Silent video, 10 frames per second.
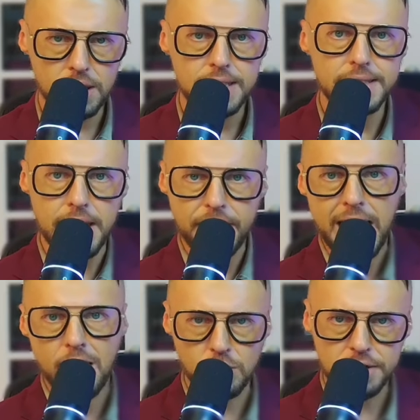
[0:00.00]
7
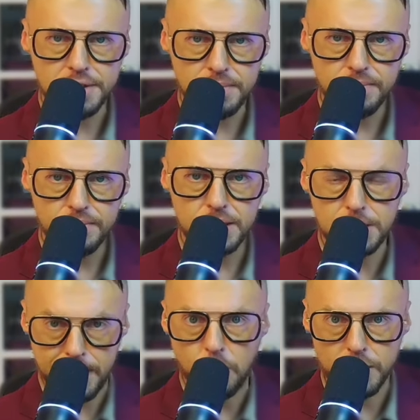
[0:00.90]
hours to
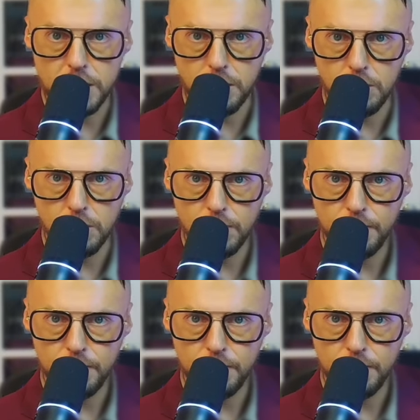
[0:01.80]
spend with you